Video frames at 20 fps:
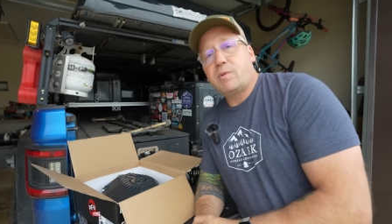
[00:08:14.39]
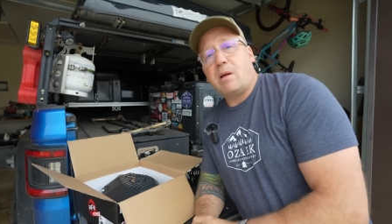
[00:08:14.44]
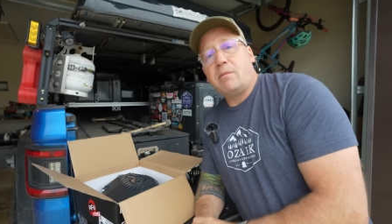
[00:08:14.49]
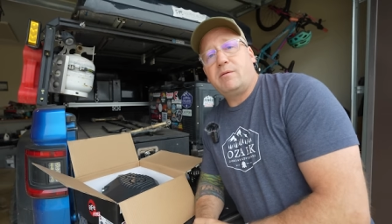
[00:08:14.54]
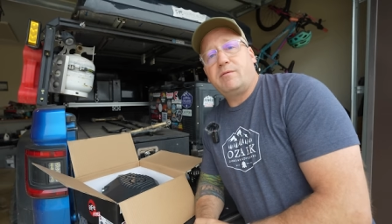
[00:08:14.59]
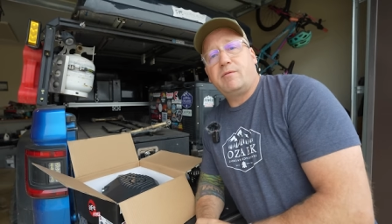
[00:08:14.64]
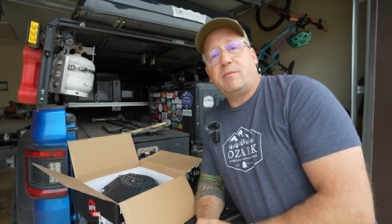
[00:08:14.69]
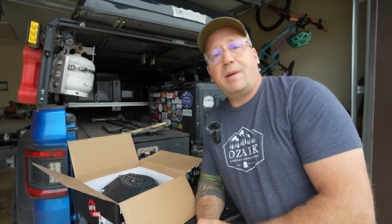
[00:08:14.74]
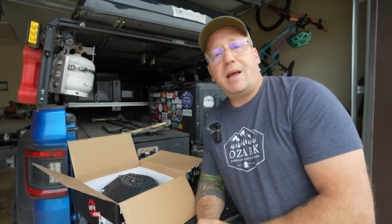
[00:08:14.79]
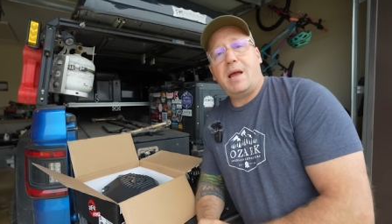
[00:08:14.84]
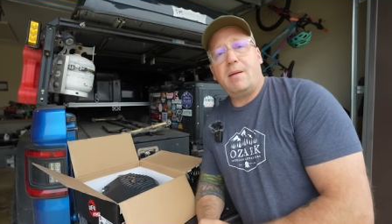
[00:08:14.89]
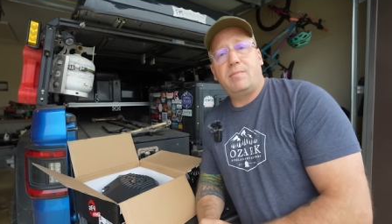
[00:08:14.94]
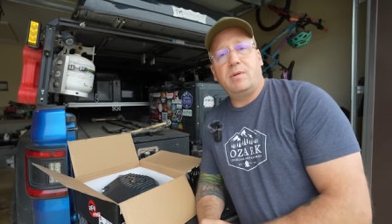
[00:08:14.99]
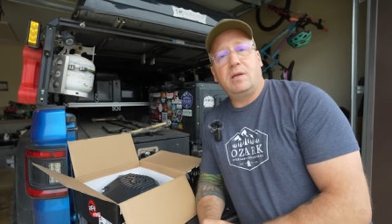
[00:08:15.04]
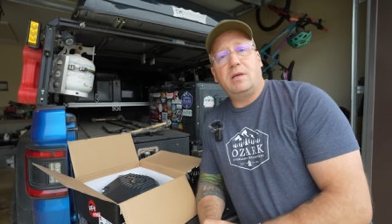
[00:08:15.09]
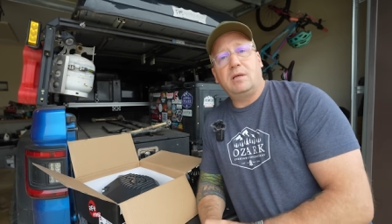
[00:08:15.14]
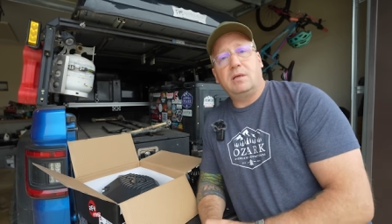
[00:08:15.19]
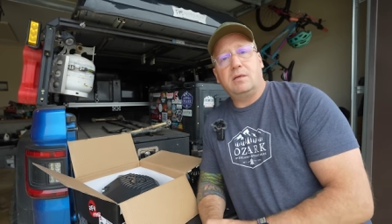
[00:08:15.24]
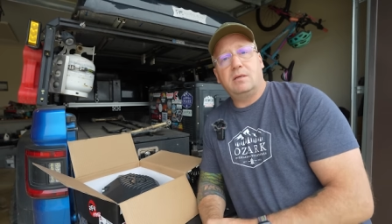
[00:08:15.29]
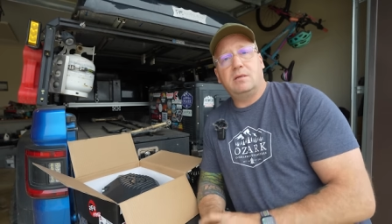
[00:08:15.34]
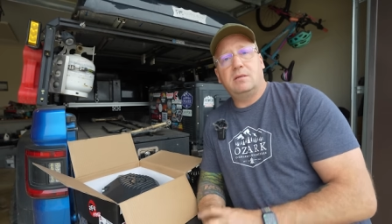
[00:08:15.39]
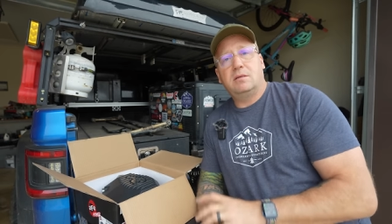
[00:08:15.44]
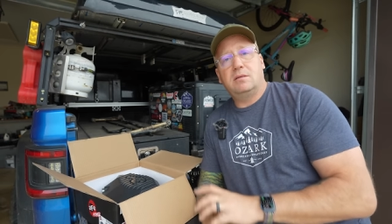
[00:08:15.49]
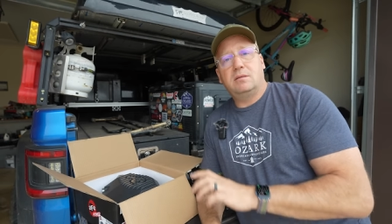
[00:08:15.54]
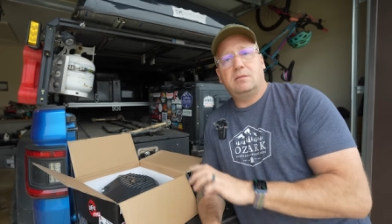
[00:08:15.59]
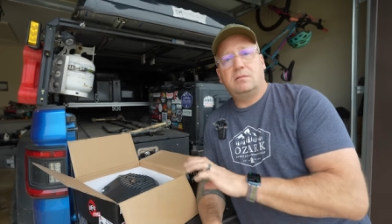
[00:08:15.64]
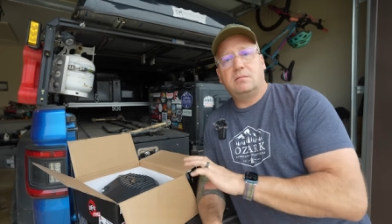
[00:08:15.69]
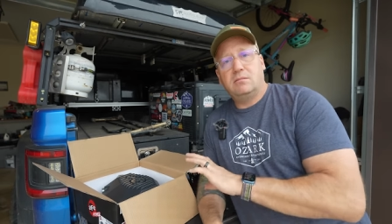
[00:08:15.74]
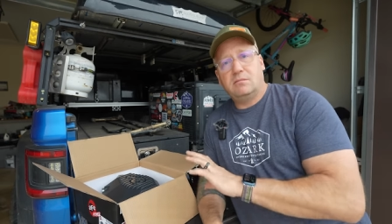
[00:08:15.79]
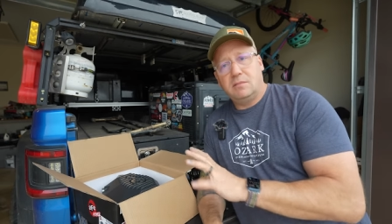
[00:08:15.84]
problem from happening
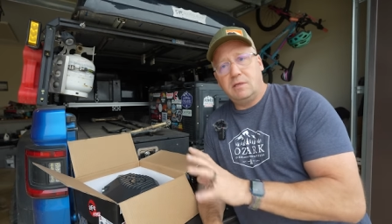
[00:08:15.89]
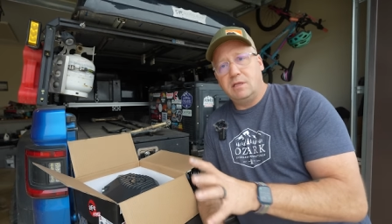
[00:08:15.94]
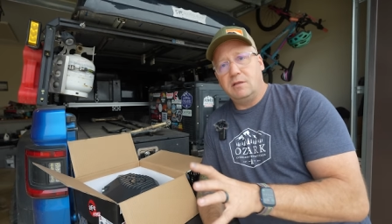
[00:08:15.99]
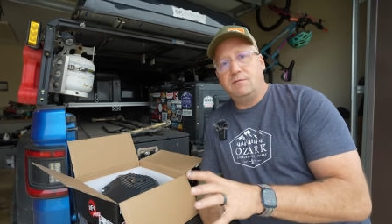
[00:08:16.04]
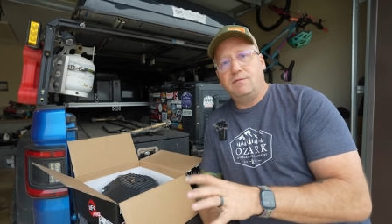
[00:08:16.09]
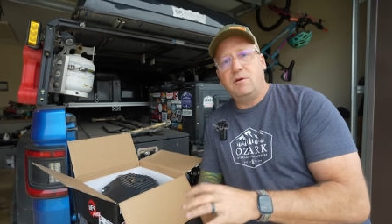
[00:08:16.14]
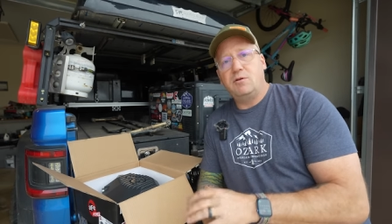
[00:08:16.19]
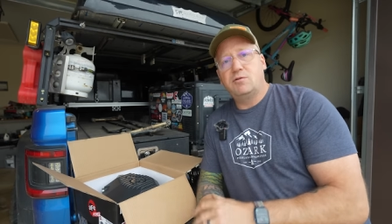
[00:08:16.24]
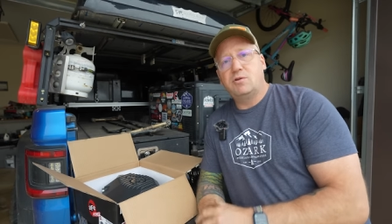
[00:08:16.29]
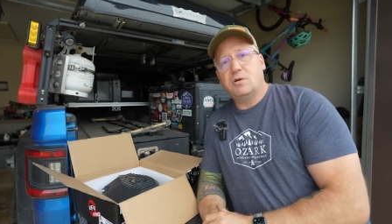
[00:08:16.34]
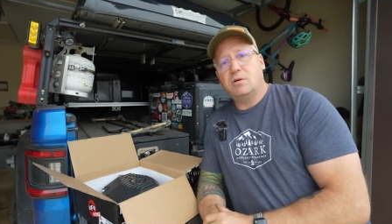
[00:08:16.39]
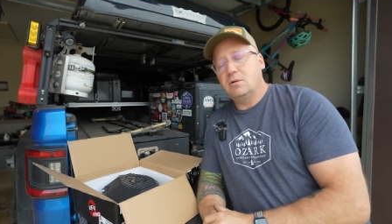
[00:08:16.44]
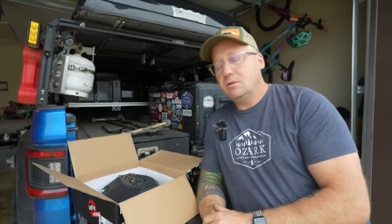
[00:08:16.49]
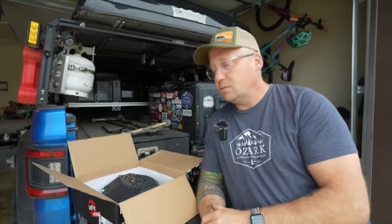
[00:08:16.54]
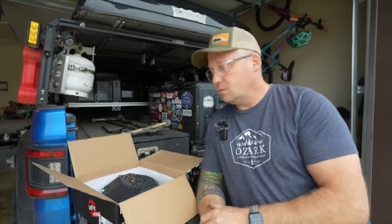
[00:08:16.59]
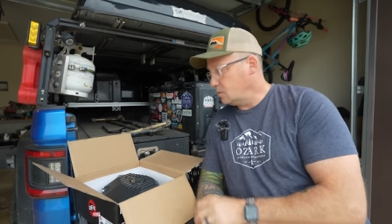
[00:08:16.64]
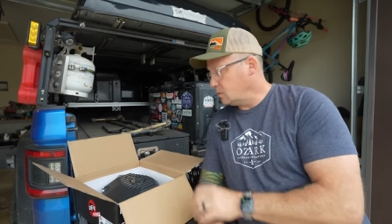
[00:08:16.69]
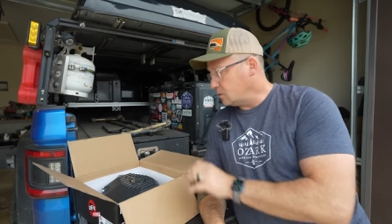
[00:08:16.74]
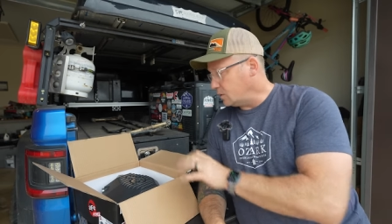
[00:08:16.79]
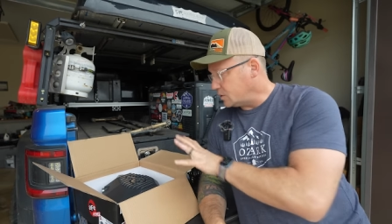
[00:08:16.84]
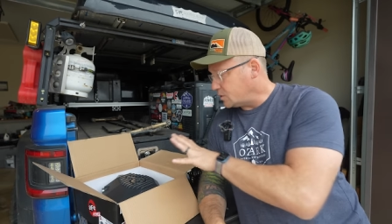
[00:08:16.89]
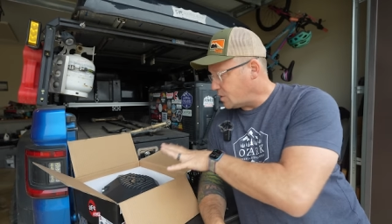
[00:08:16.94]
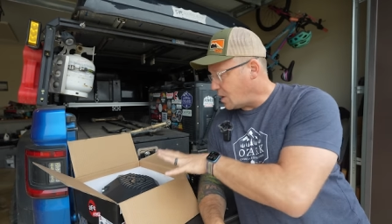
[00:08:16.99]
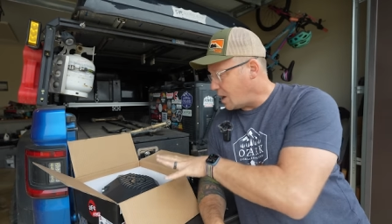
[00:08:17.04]
in the future, we're going to